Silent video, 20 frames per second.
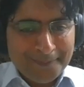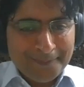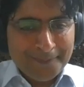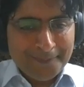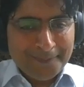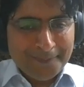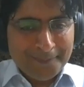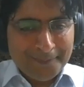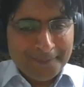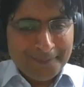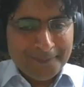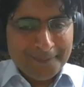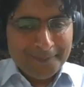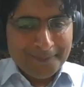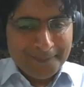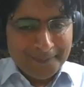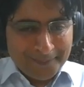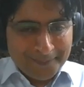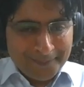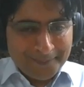
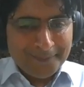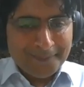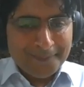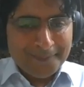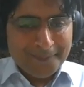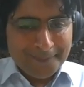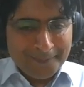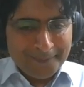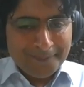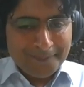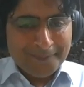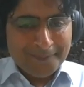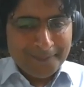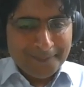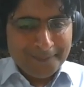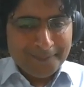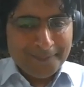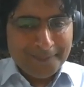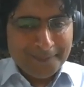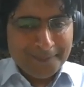
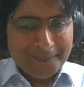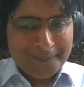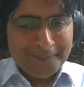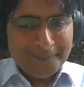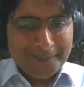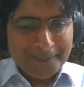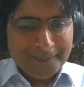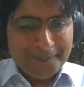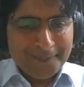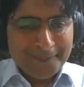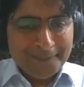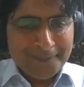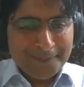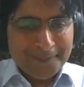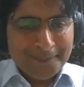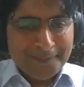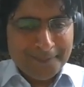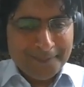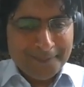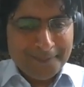
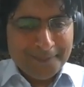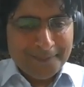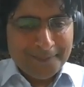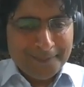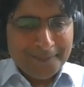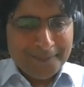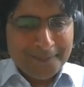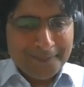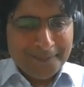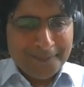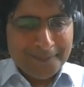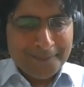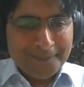No words are spoken by the person on screen.